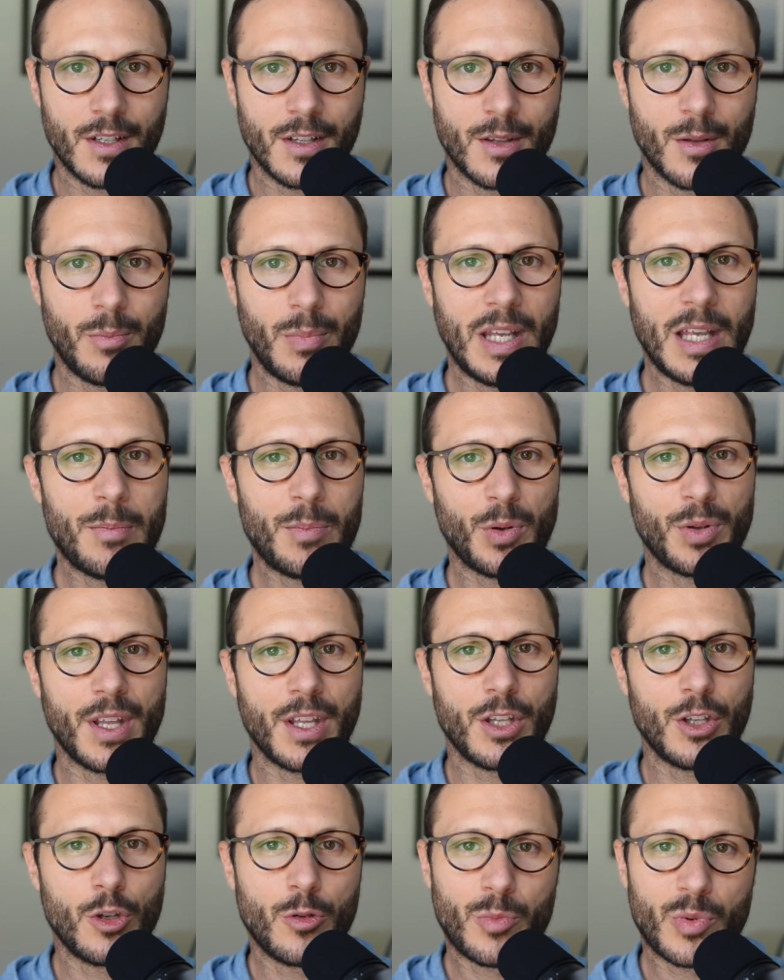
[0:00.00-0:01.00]
the people
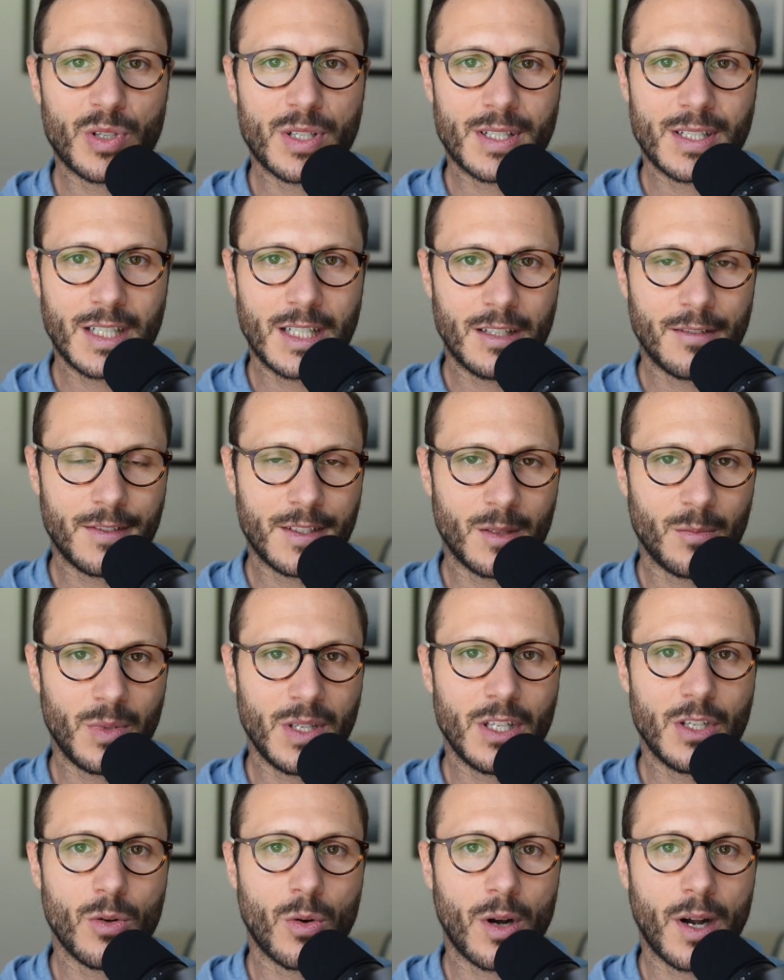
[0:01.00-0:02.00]
that you perceive to be
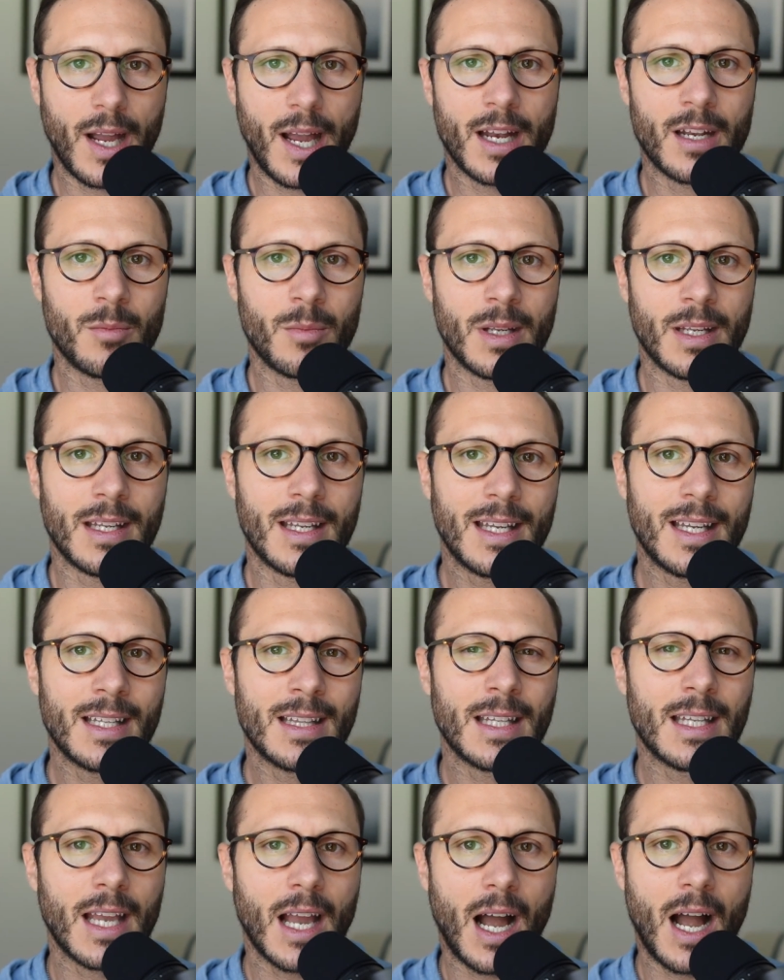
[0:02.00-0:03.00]
your enemy,
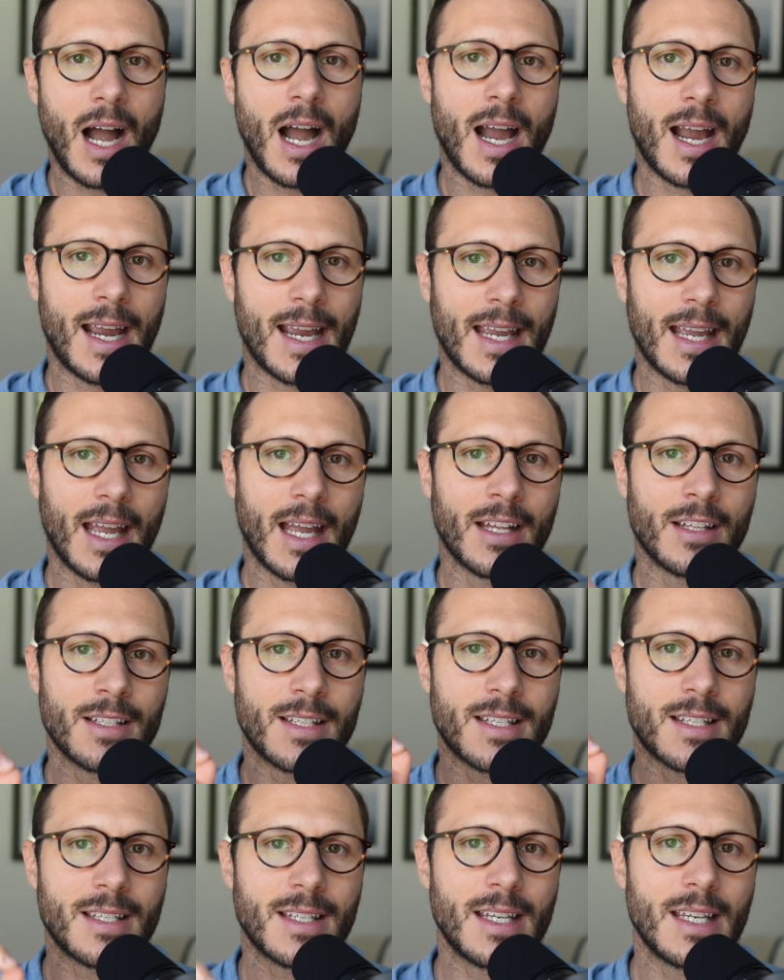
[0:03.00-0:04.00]
in the eye, and
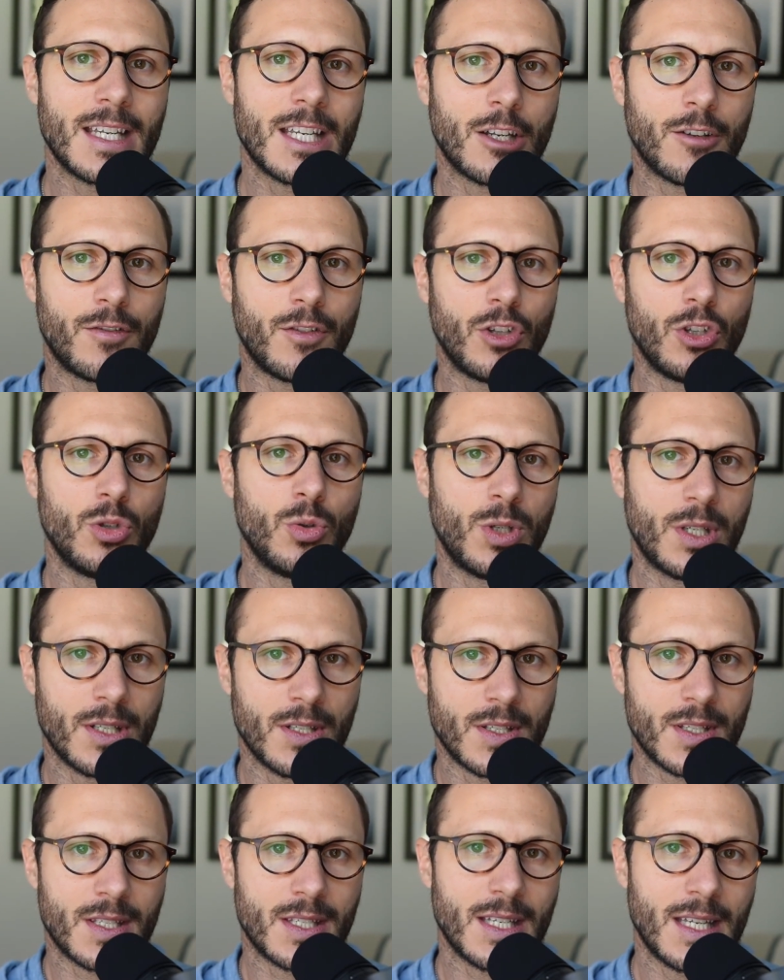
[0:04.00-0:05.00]
see if you
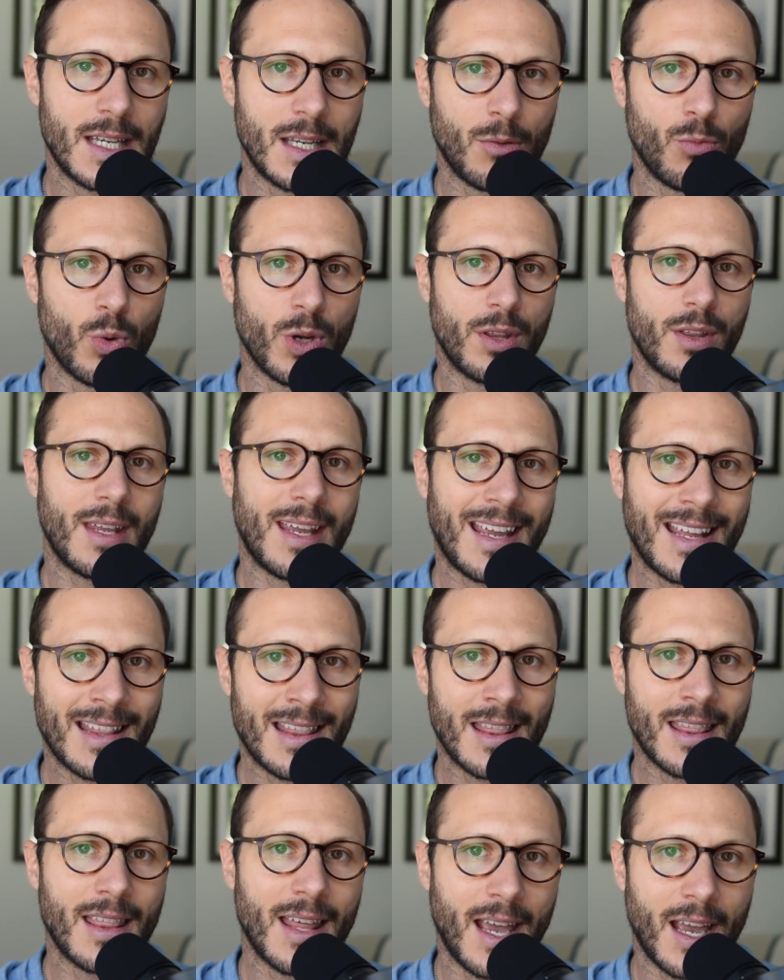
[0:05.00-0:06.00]
can see
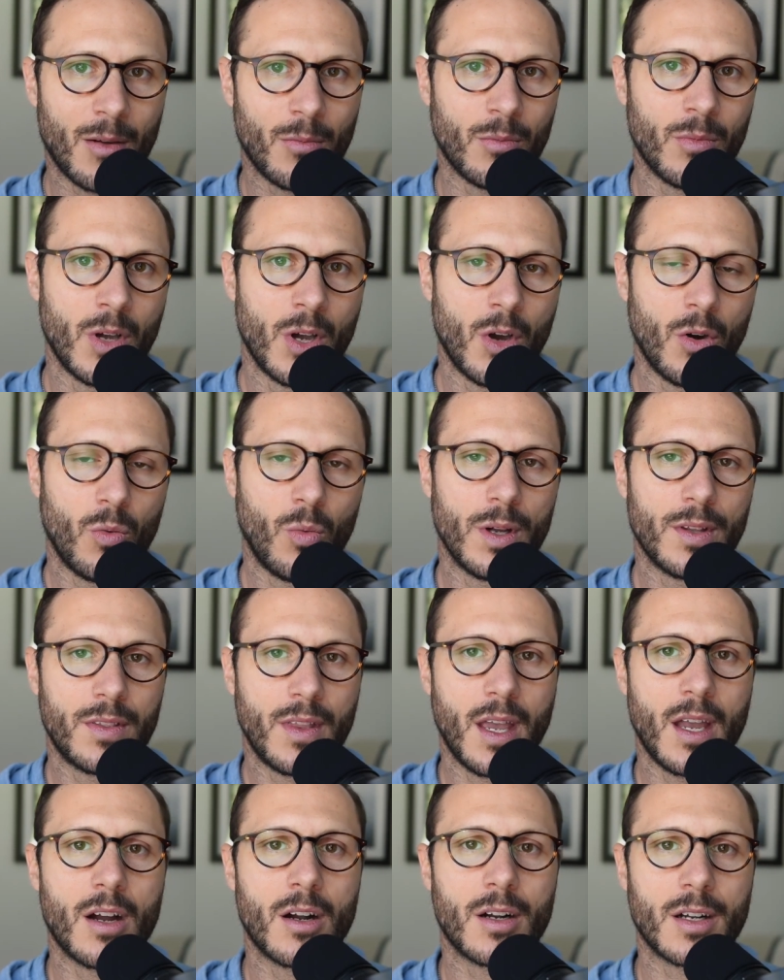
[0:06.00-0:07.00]
within them what
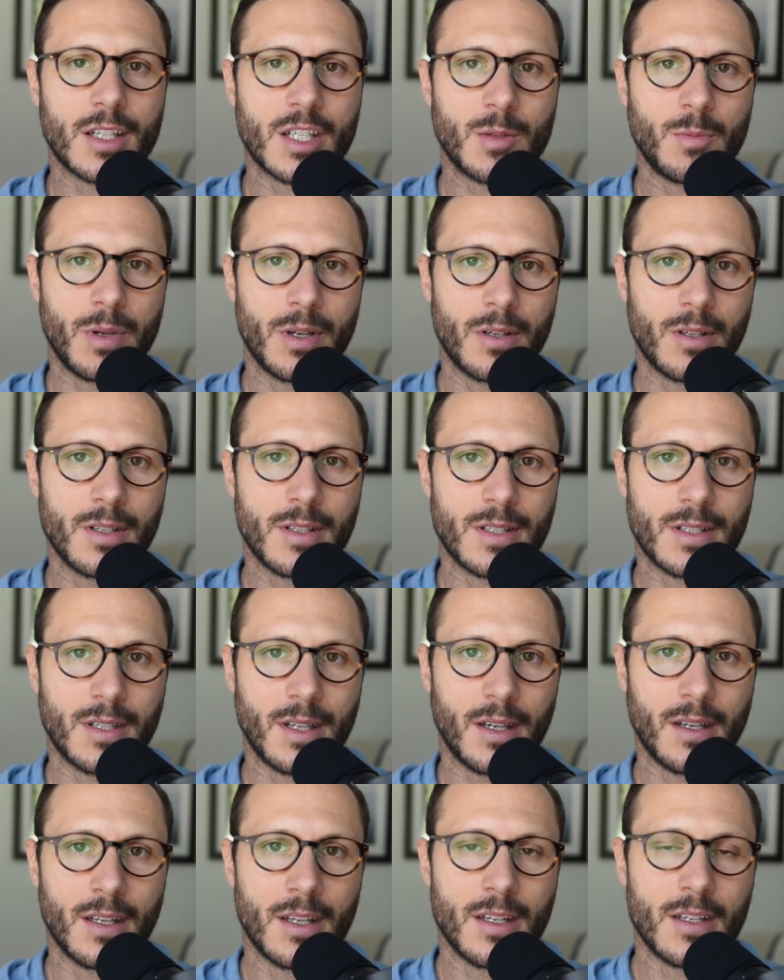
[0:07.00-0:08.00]
they are
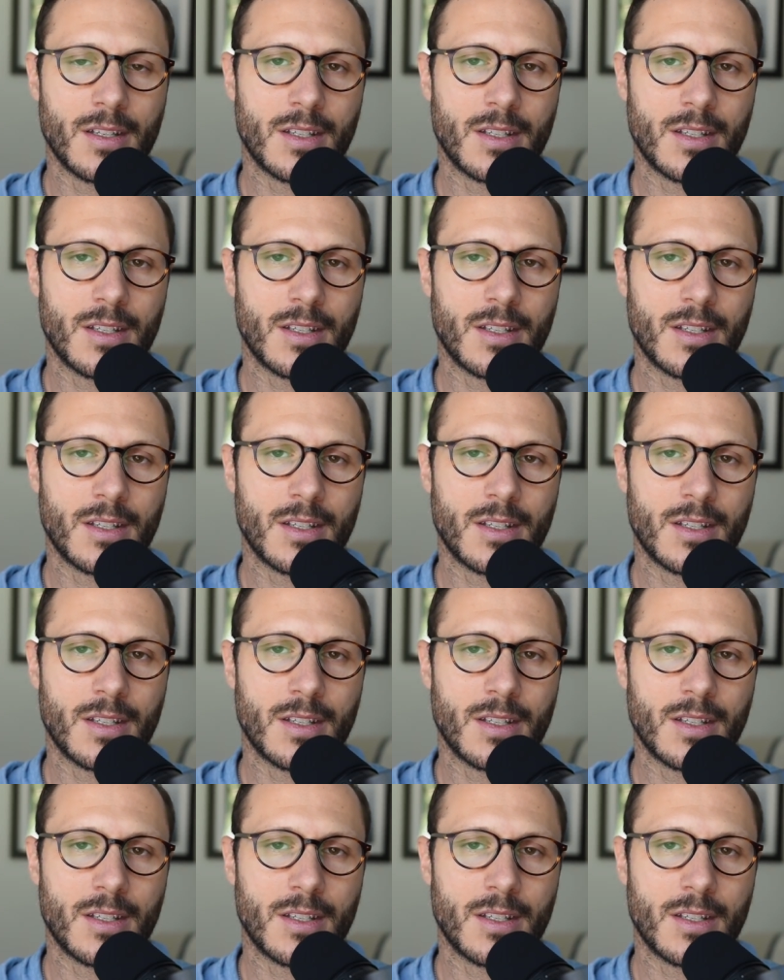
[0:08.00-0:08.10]
experiencing.